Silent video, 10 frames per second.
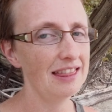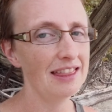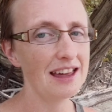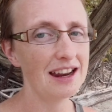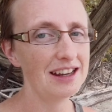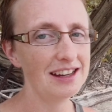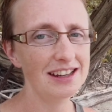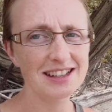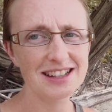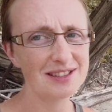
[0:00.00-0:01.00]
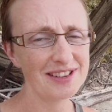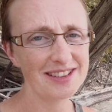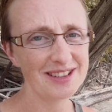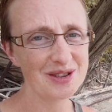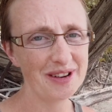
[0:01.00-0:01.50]
that I needed a different
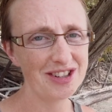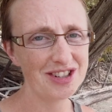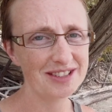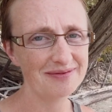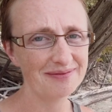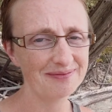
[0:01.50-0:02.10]
situation.